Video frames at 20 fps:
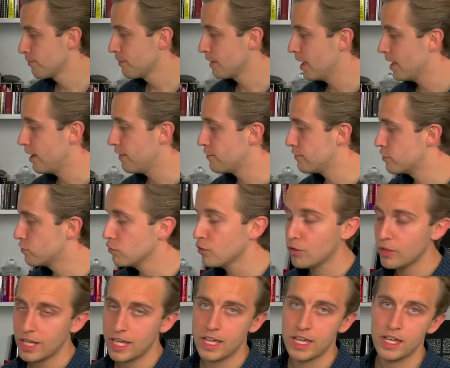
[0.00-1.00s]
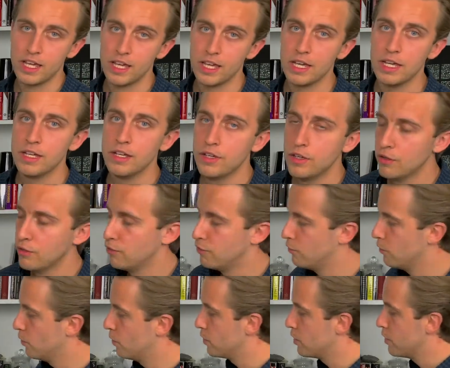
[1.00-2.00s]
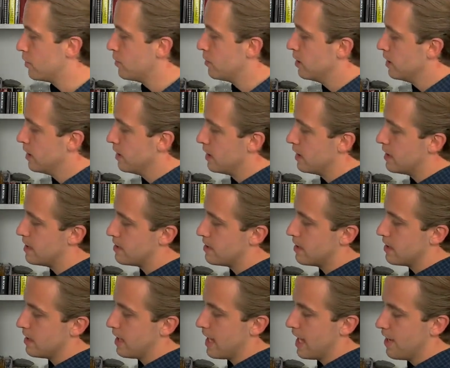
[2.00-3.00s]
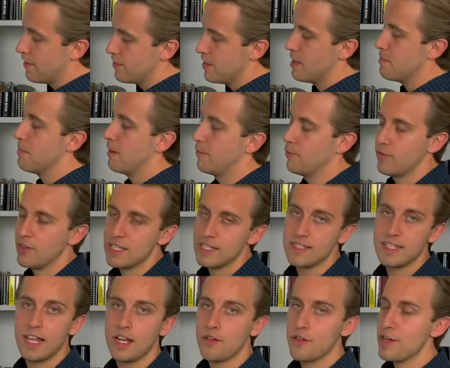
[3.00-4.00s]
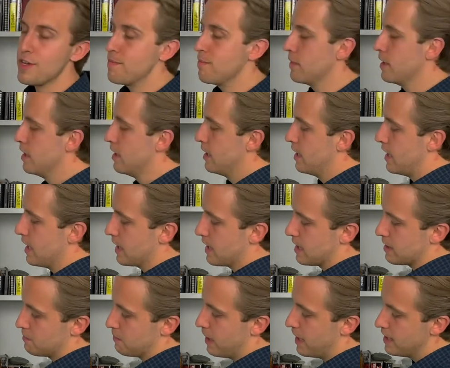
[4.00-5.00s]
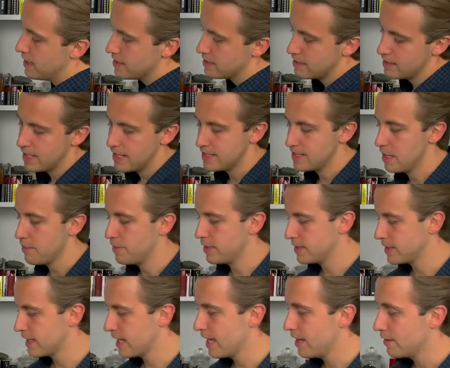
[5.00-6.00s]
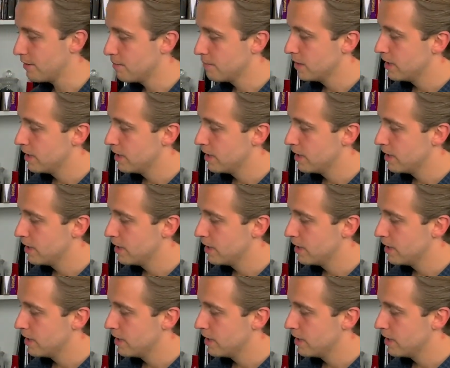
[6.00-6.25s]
and I've drawn it here for you, is that they have their monthly salary, it gets paid into their debit account,